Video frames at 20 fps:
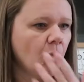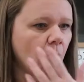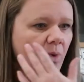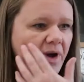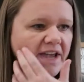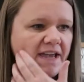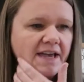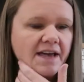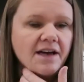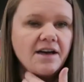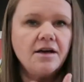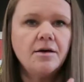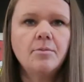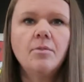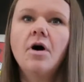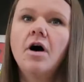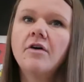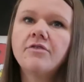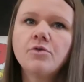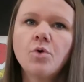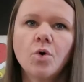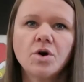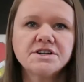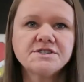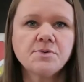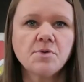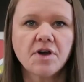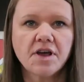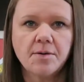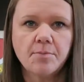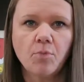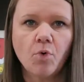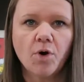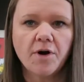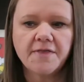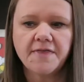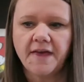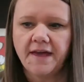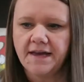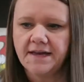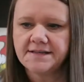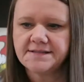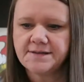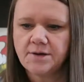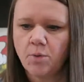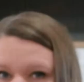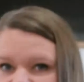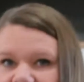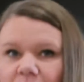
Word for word: We, of course, we had more things.